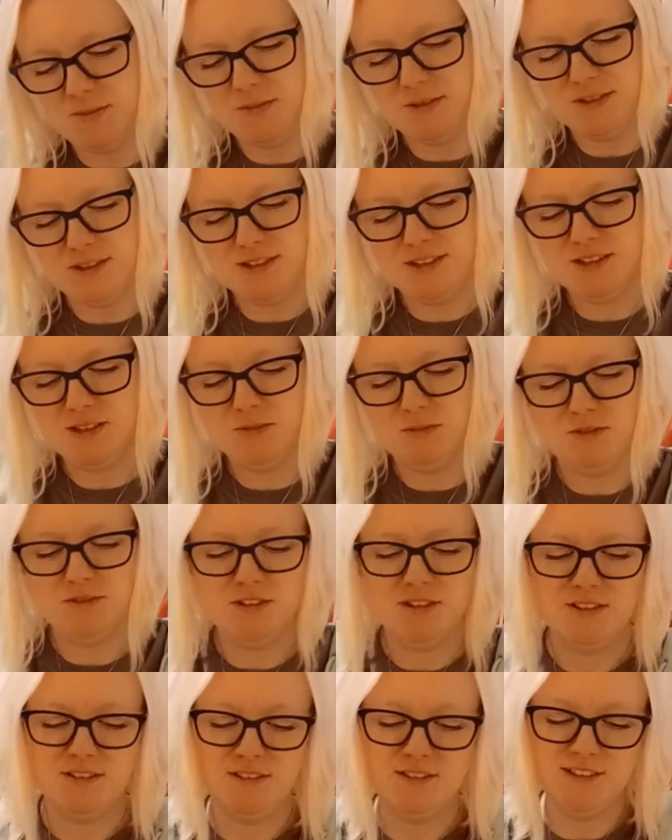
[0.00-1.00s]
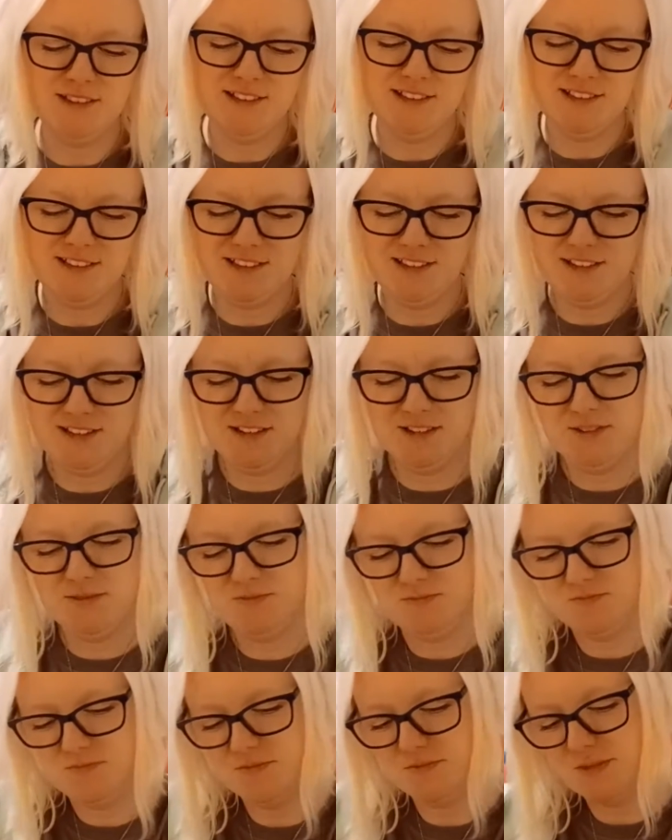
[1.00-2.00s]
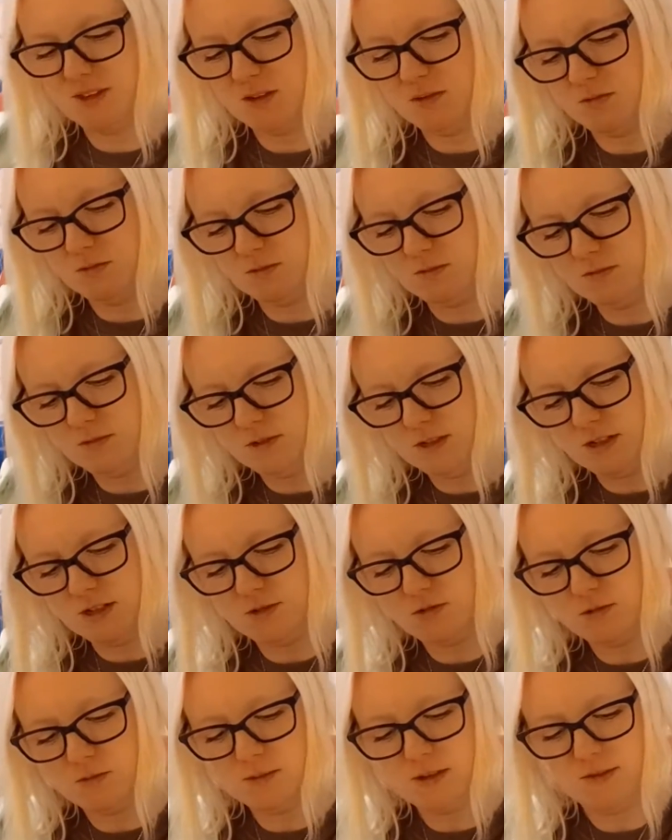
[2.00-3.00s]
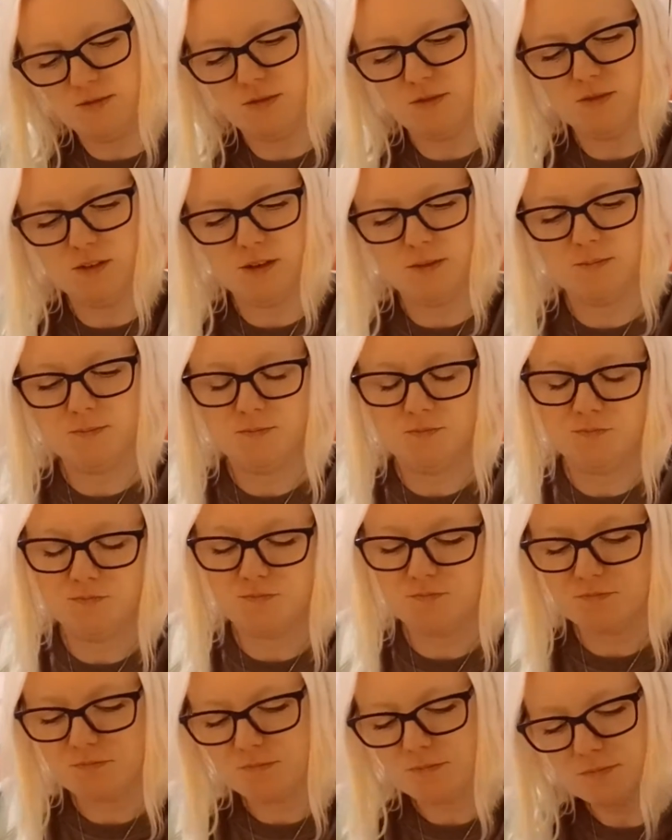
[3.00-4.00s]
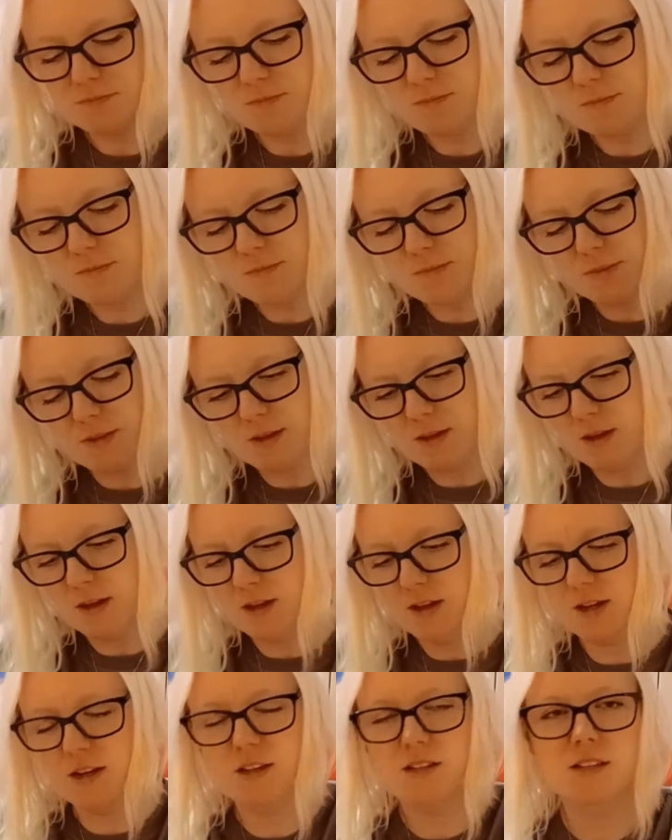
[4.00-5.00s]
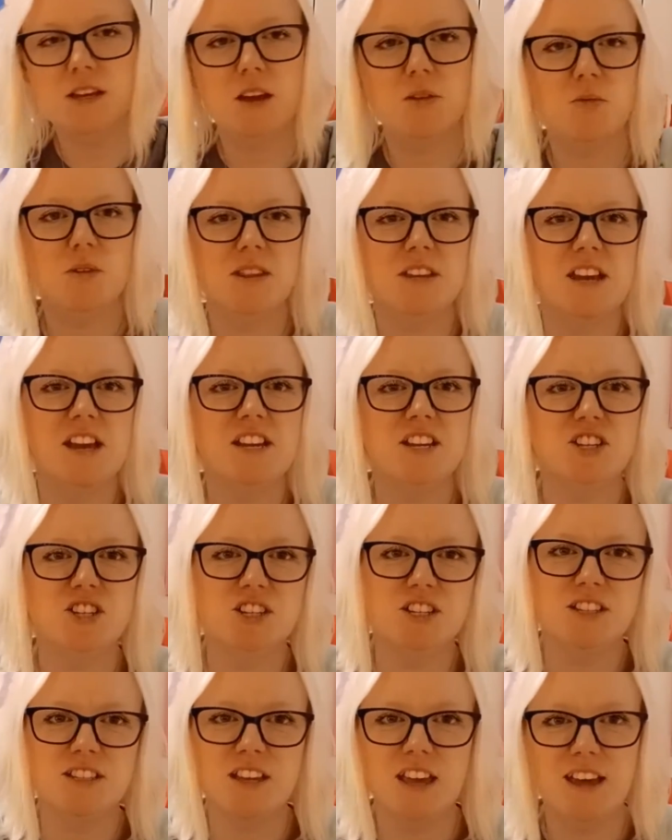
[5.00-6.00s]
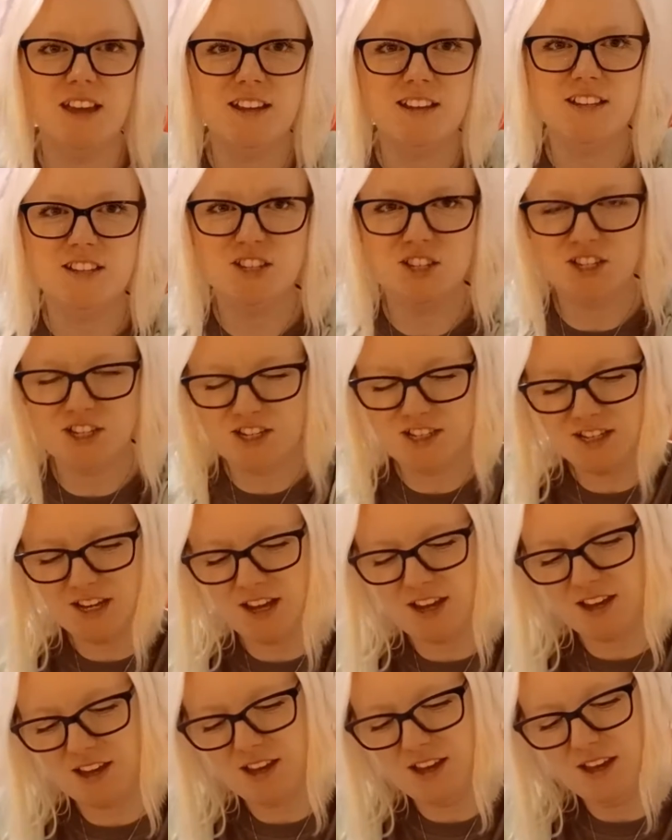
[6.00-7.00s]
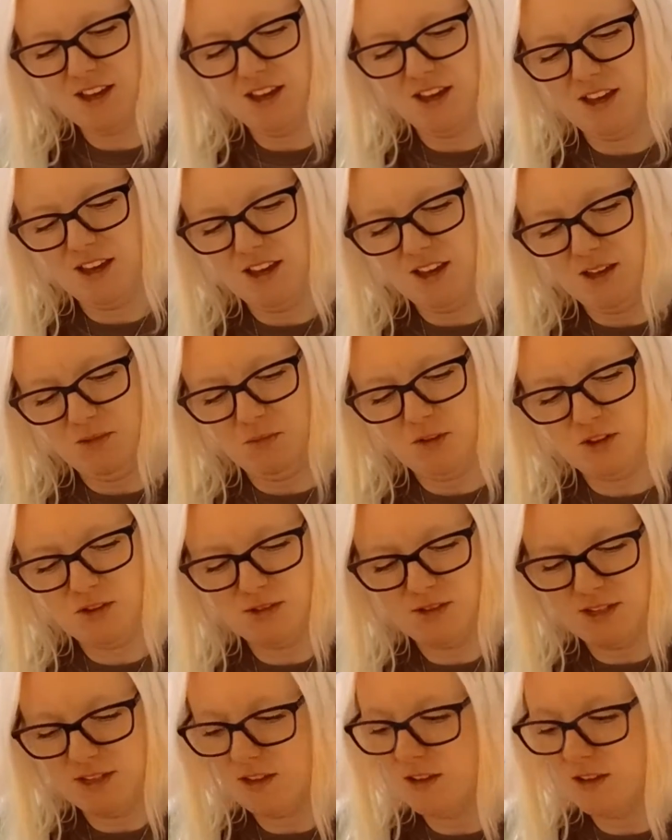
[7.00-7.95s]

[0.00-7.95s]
please, spirit guides? Oh, nearly dropped everything. You can tell when the energy's getting into your deck because it